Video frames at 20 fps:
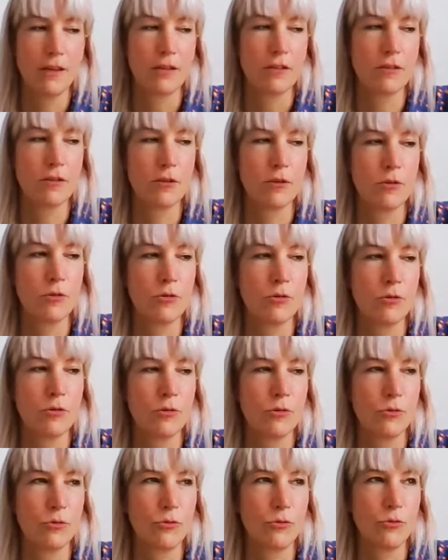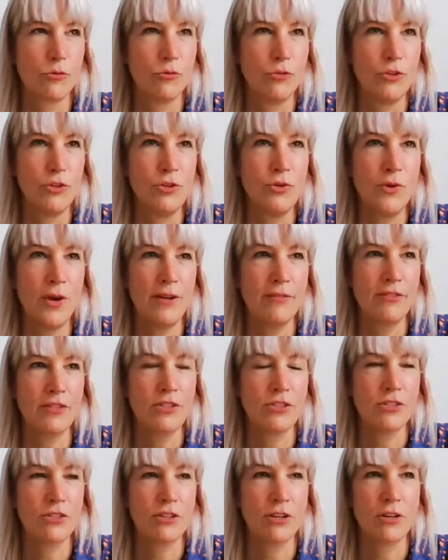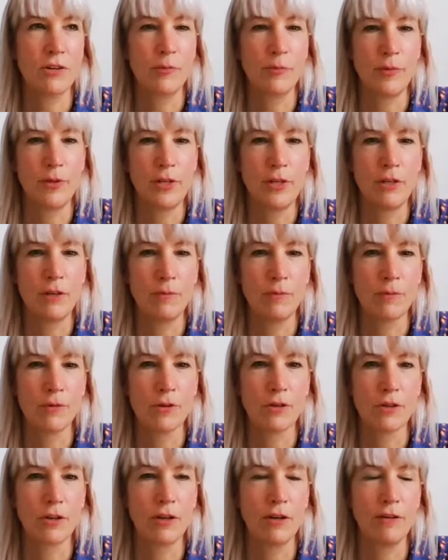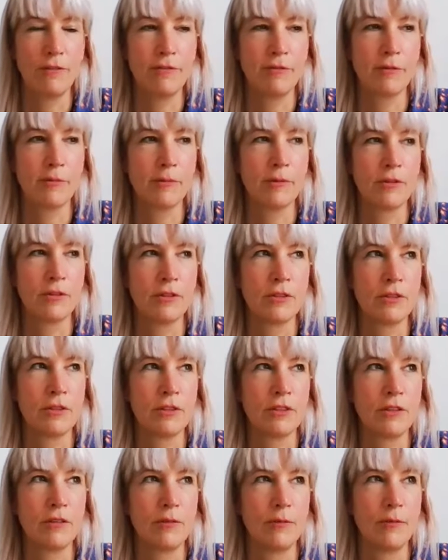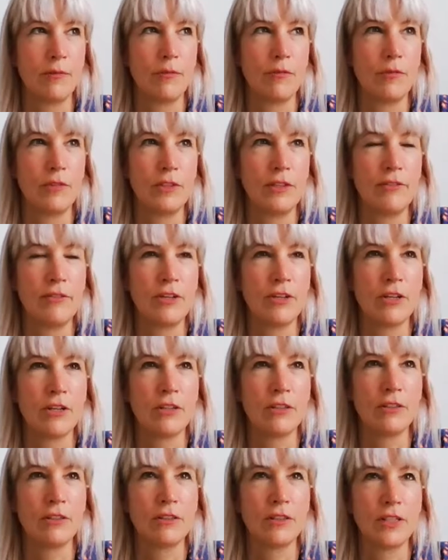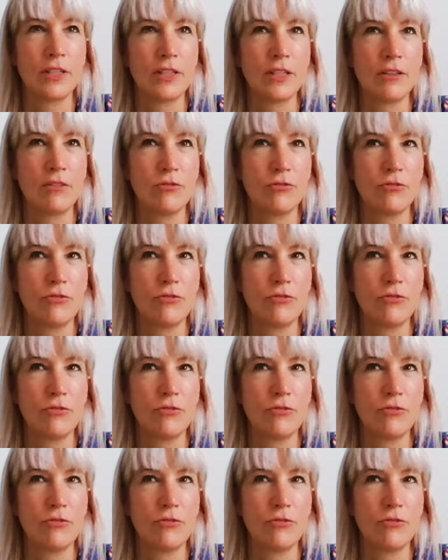So you have to start being more comfortable living on like